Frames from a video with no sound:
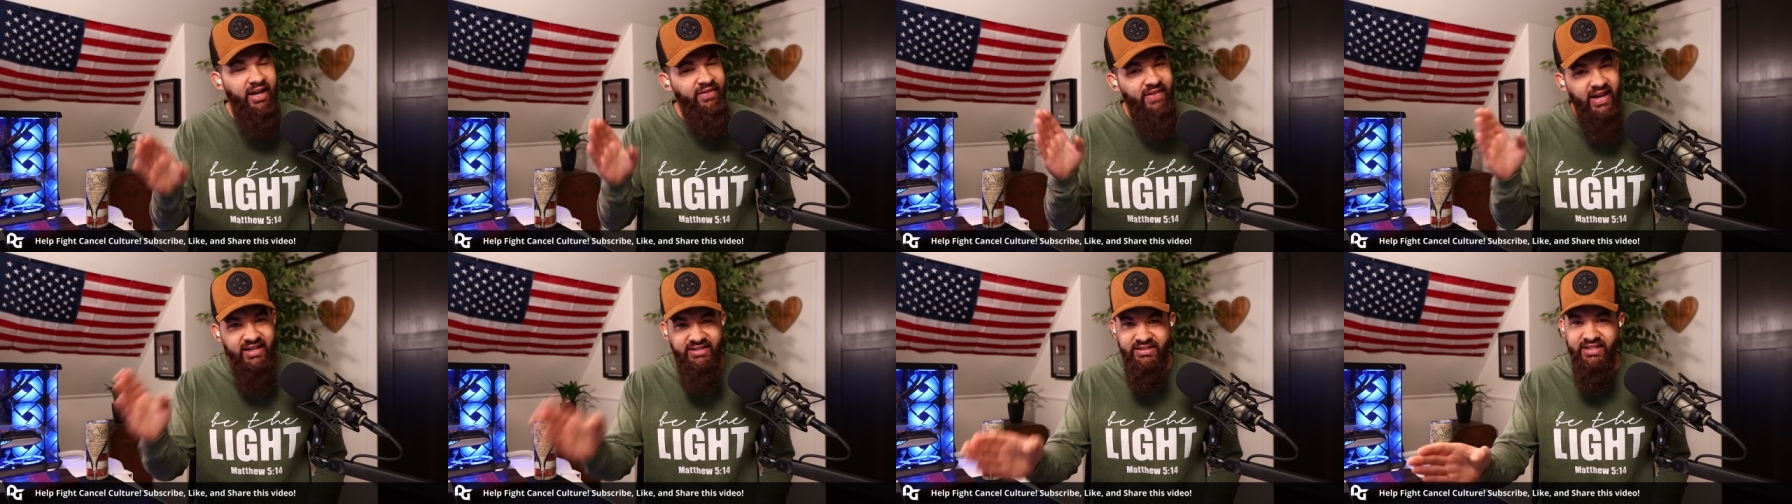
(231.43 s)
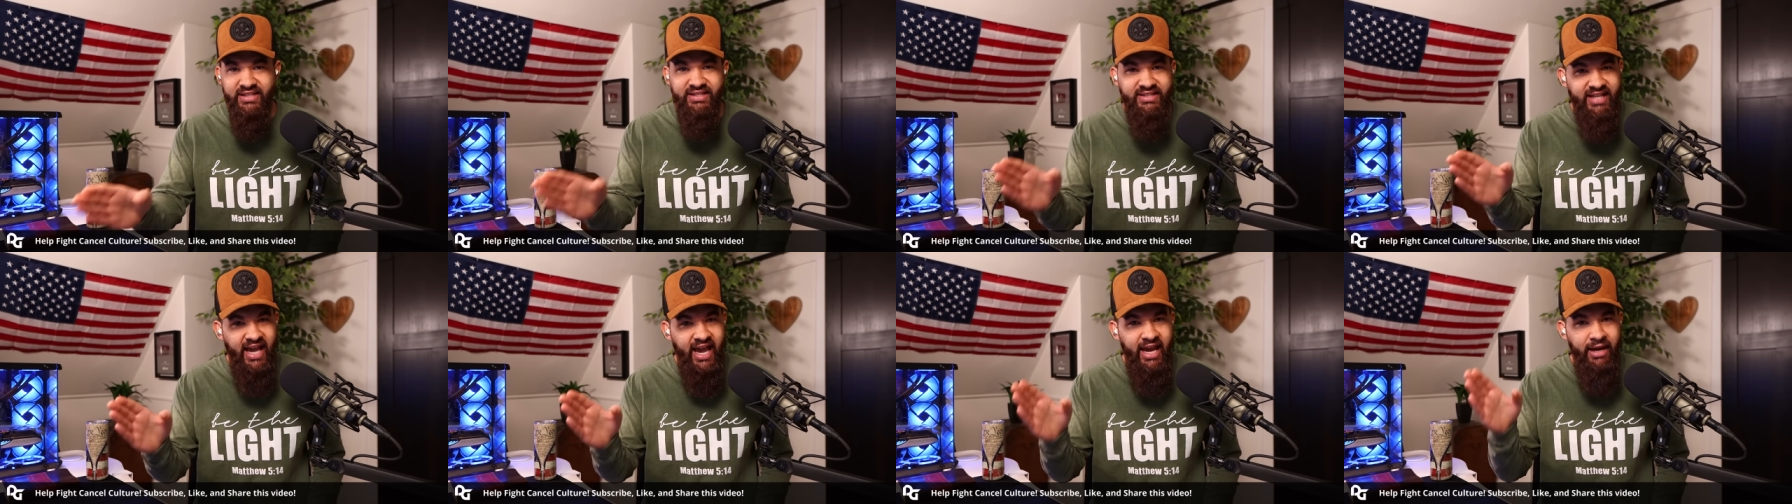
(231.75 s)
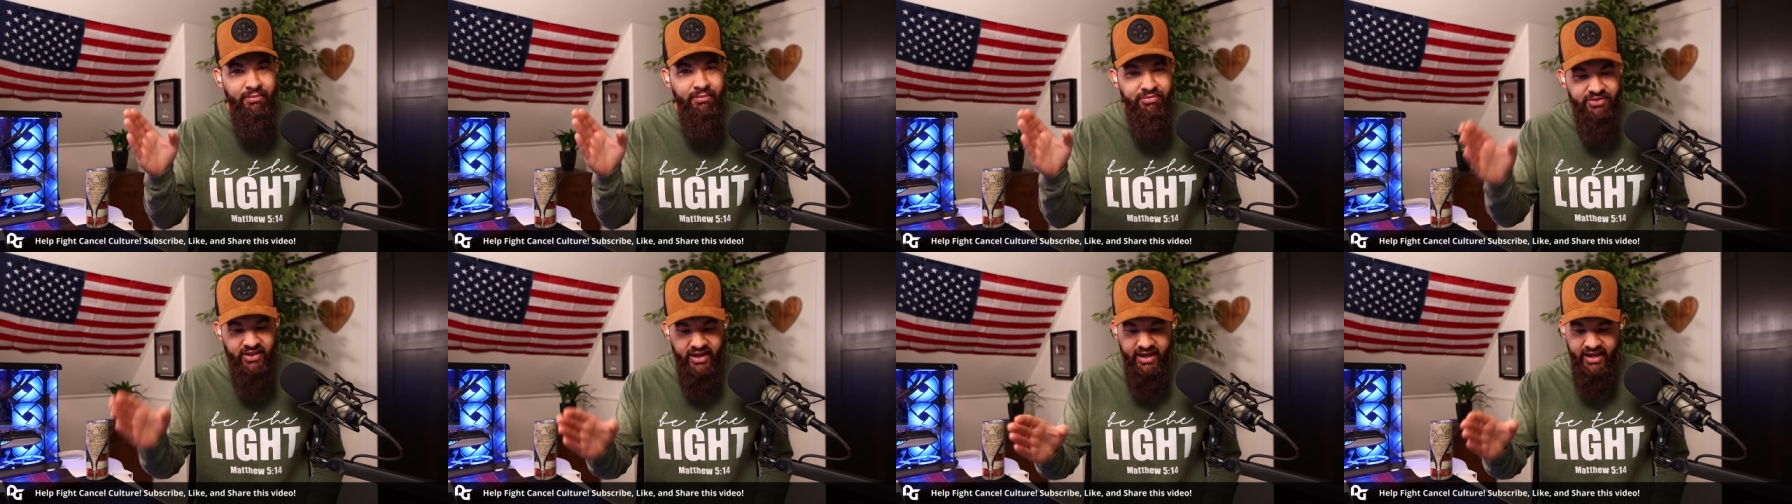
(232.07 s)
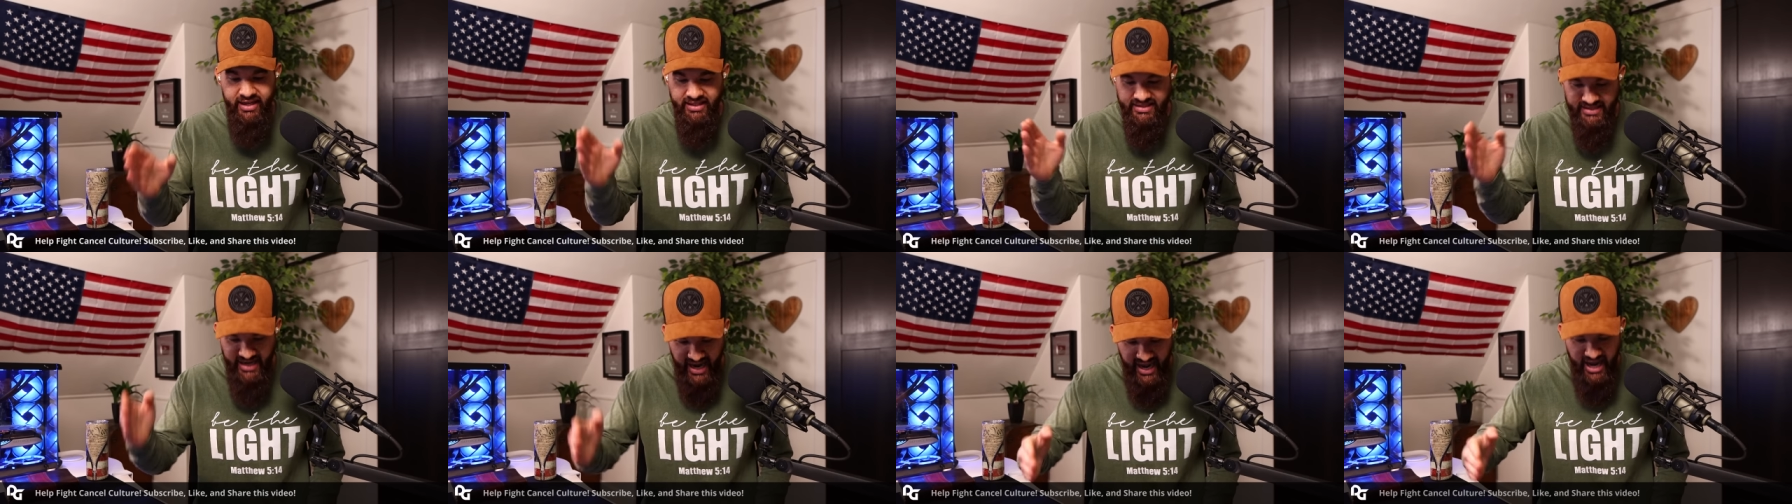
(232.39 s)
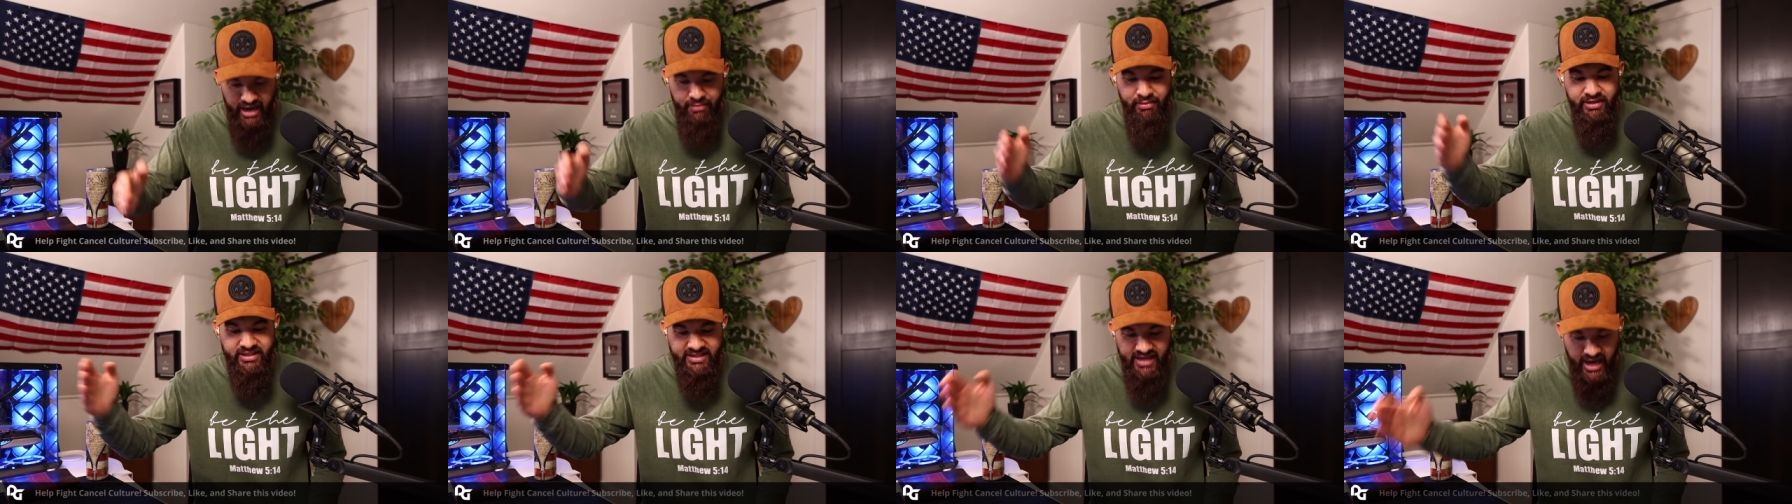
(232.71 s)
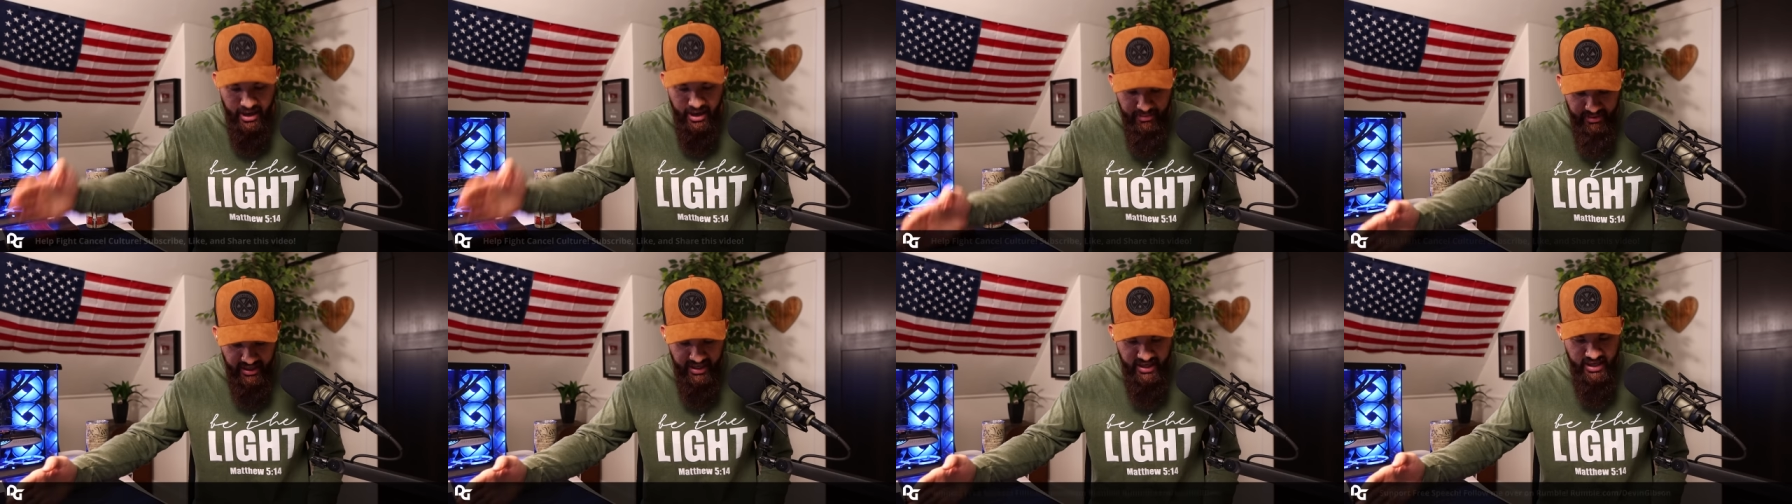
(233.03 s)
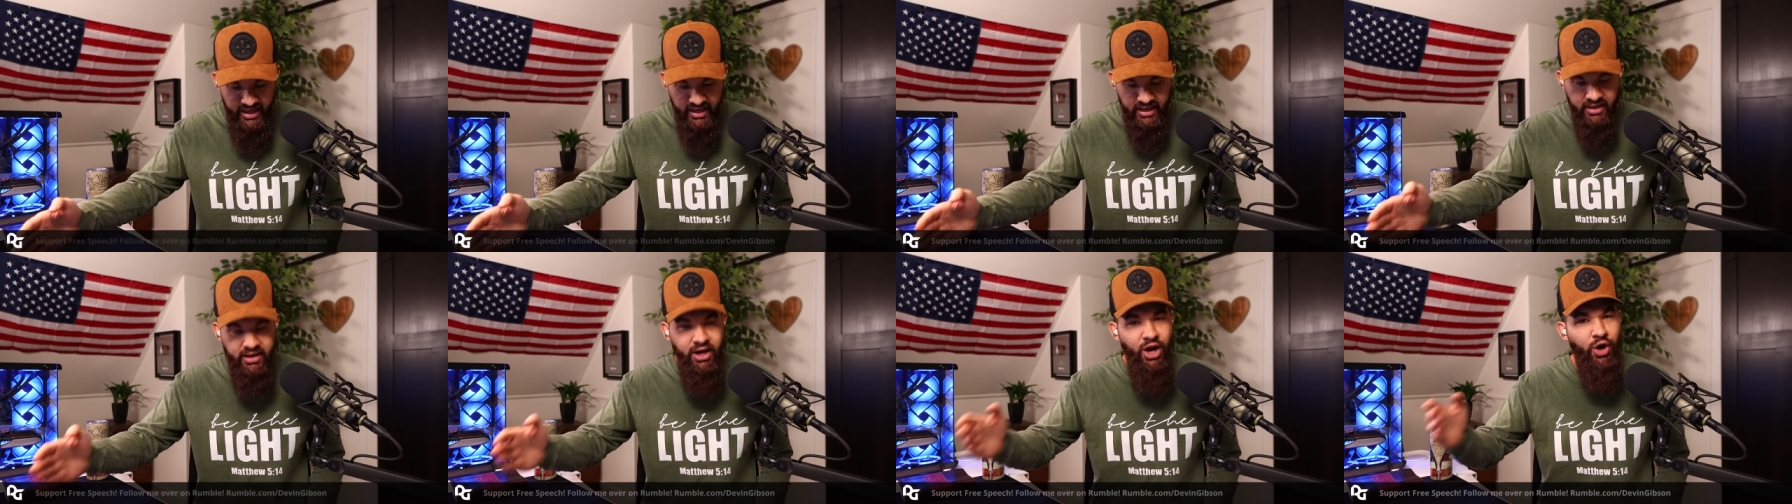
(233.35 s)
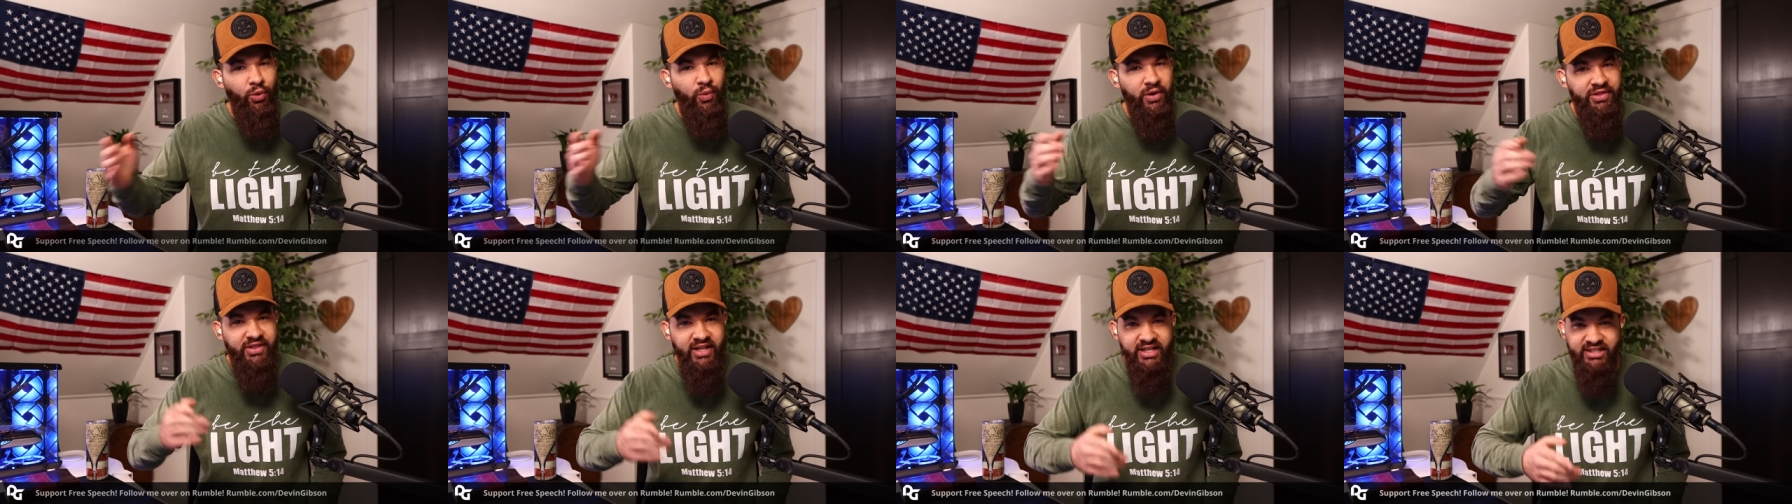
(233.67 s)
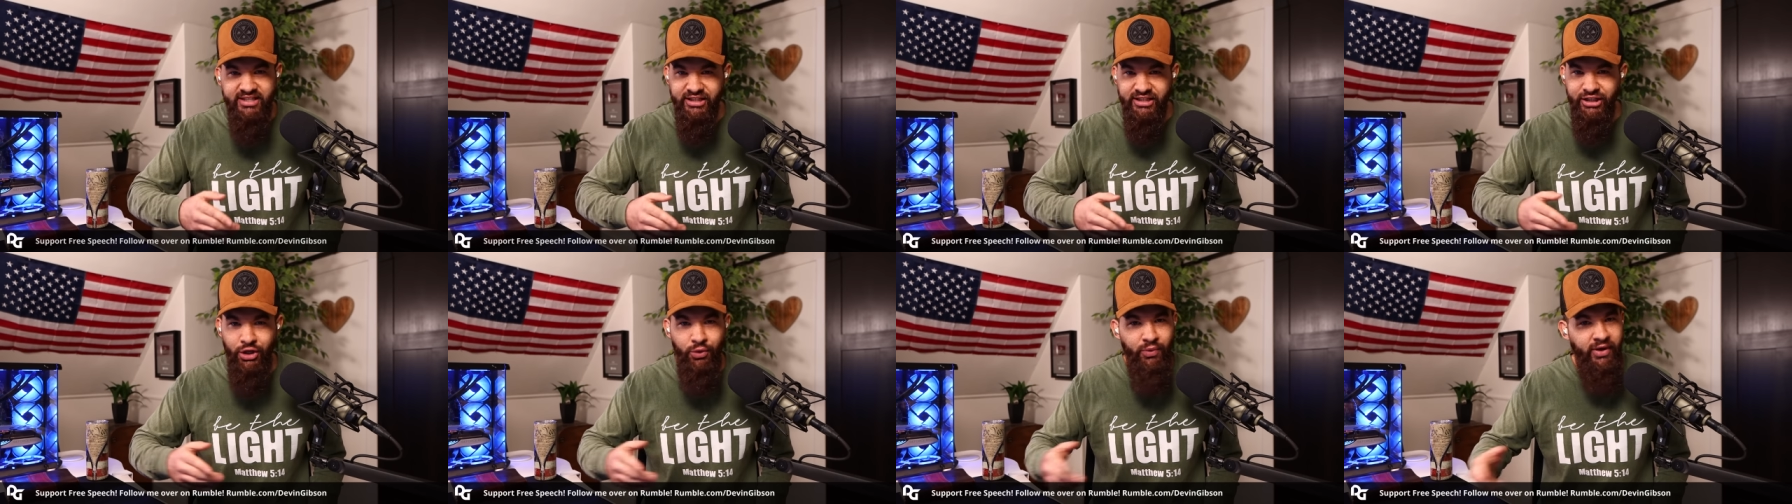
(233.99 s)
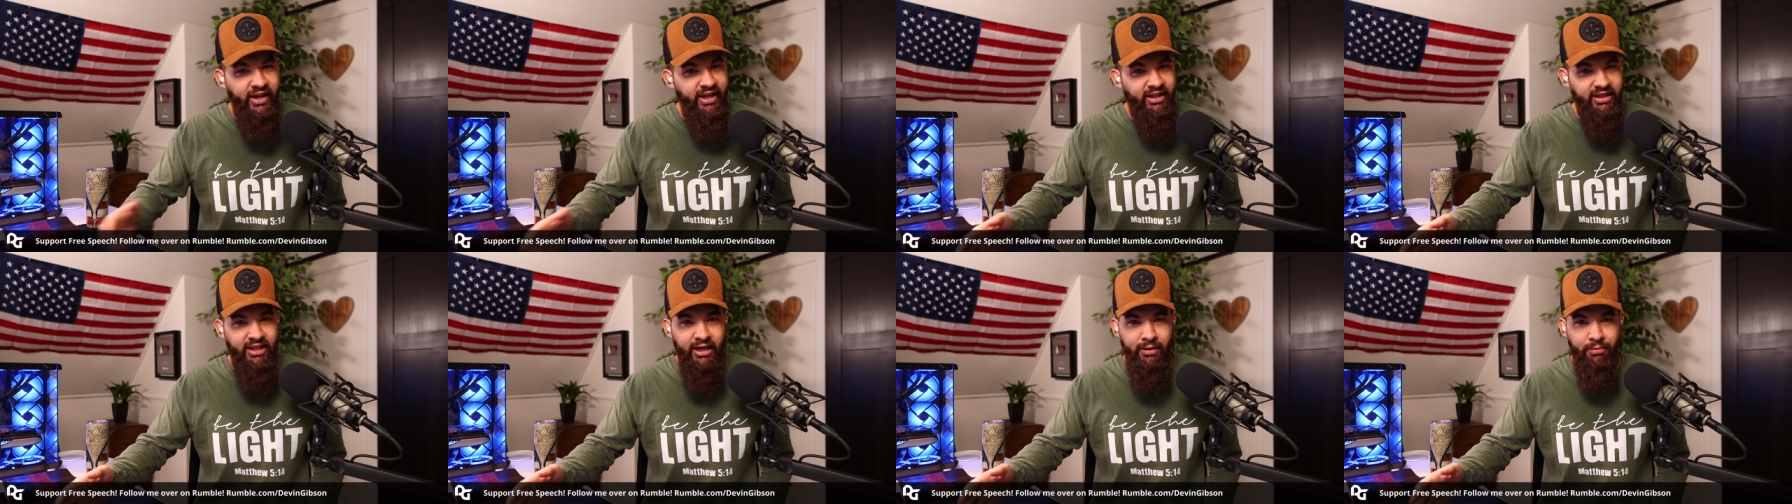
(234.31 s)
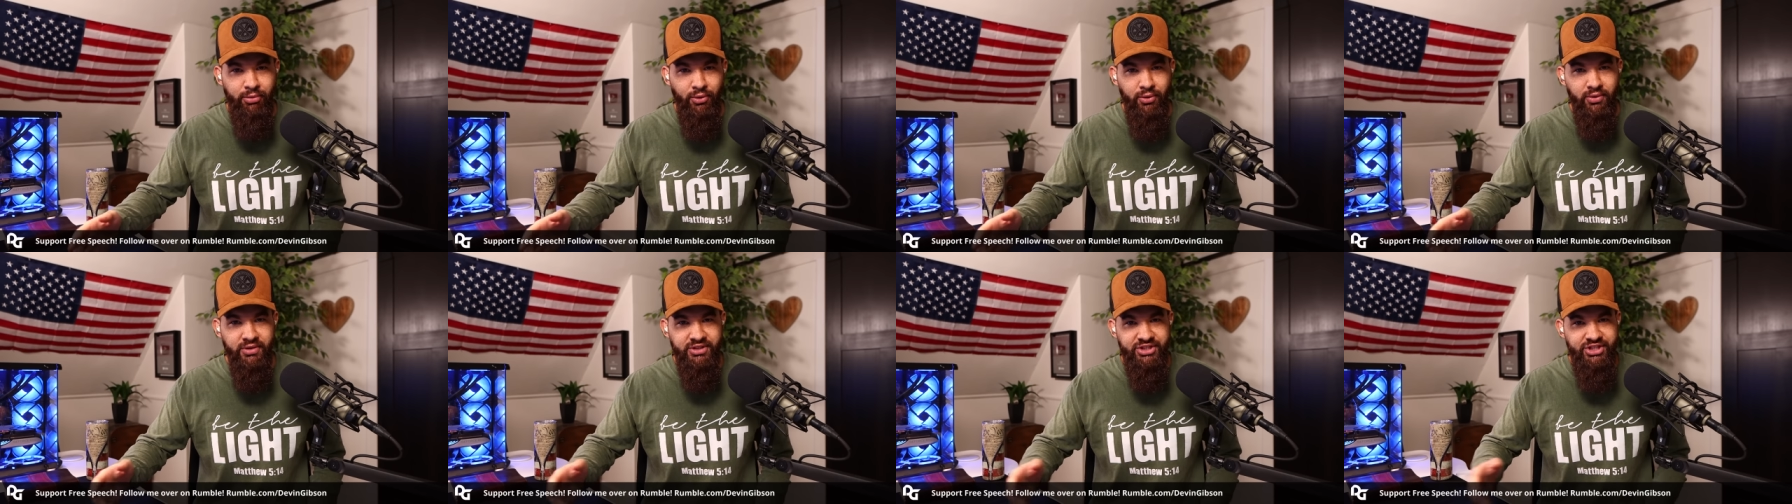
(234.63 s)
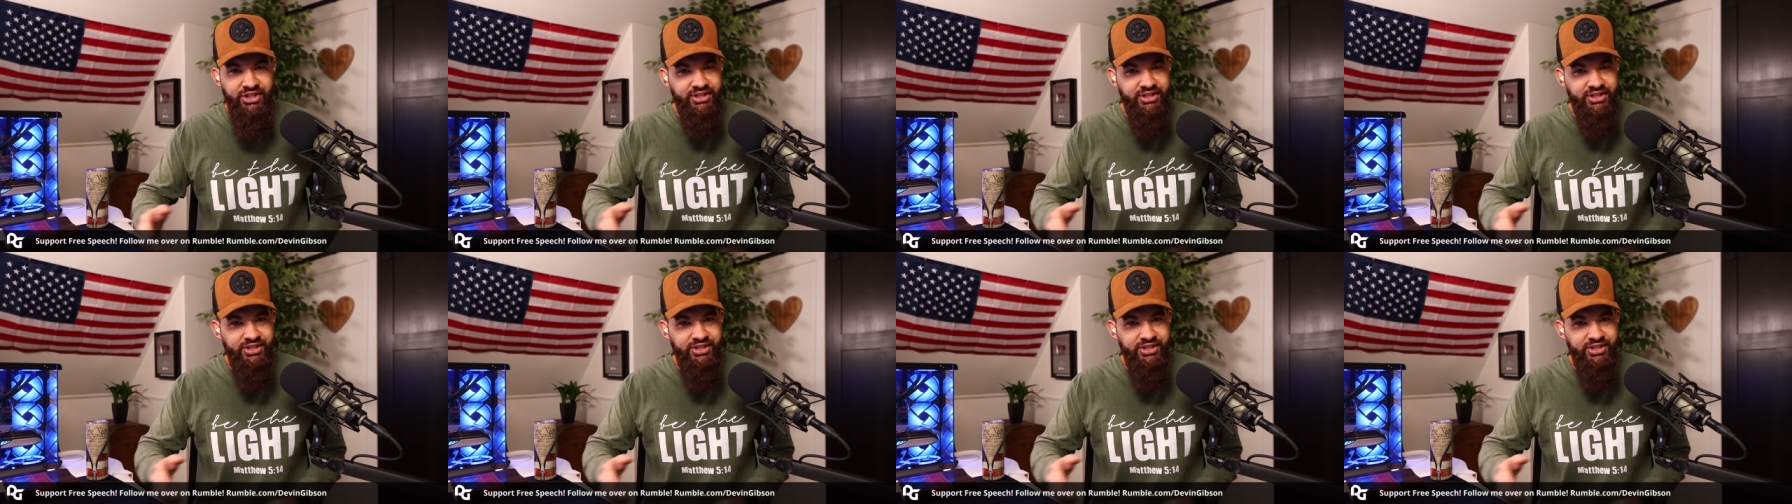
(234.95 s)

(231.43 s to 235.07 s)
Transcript: That's the same thing time and time again with these loony liberals.